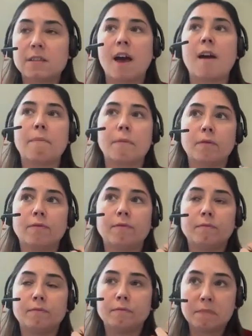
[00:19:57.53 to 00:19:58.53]
type
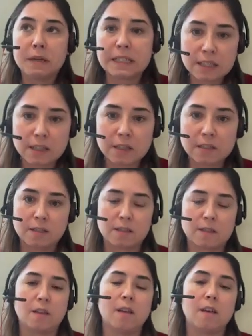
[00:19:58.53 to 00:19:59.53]
of
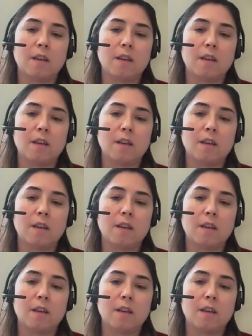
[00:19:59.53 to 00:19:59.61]
business